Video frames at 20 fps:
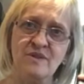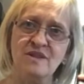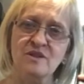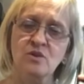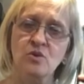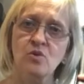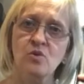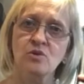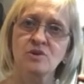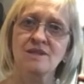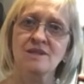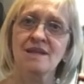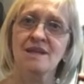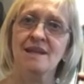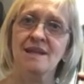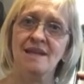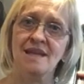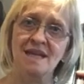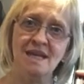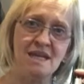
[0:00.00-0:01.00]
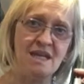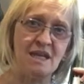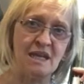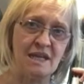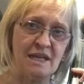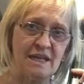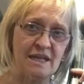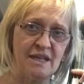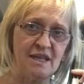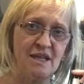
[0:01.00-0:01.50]
chords
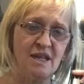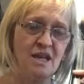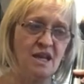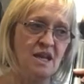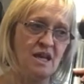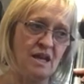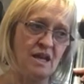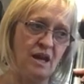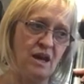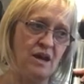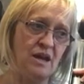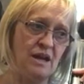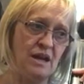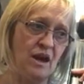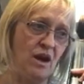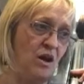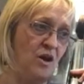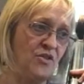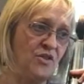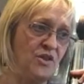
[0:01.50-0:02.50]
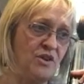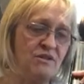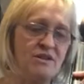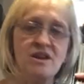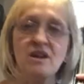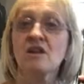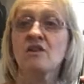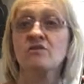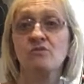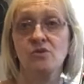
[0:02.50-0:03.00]
linearly, are there any
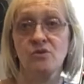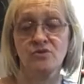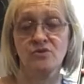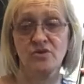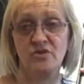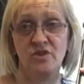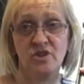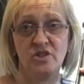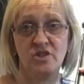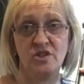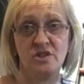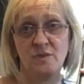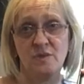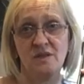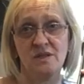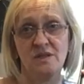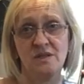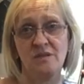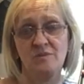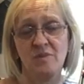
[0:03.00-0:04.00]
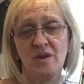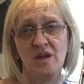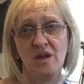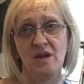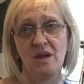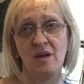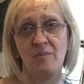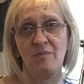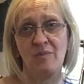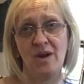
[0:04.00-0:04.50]
other alterations we need to make
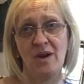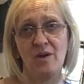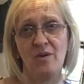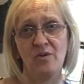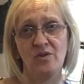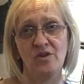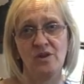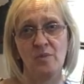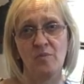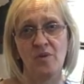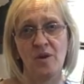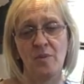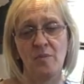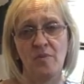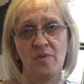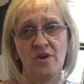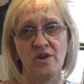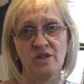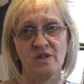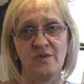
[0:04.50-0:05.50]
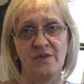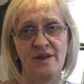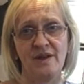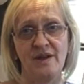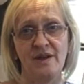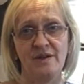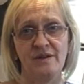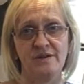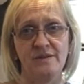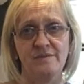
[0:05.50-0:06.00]
about the preparation of the
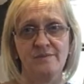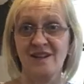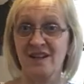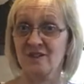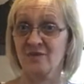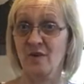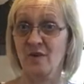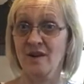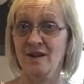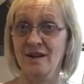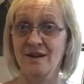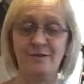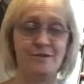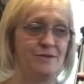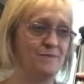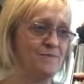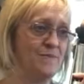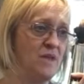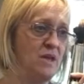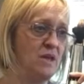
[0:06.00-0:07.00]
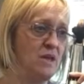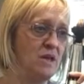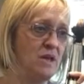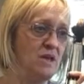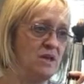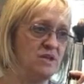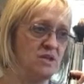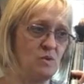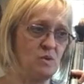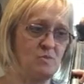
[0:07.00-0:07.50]
hand? Let's find out.
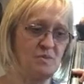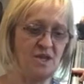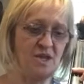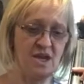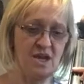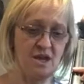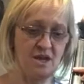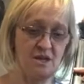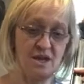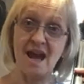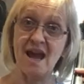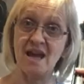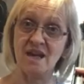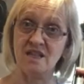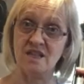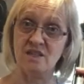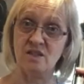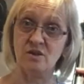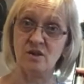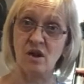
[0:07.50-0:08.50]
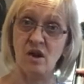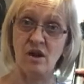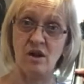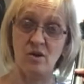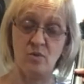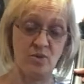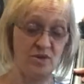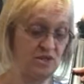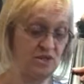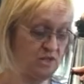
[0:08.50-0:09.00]
So we begin as
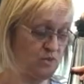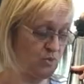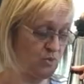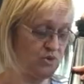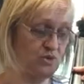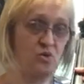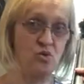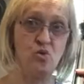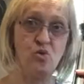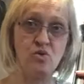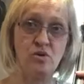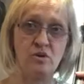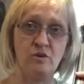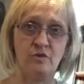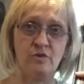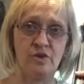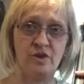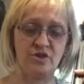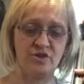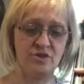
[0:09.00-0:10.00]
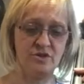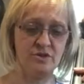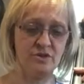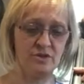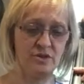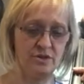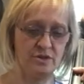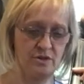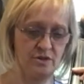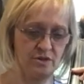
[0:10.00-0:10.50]
we did with the chordal version.
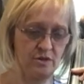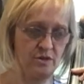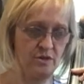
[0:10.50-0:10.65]
We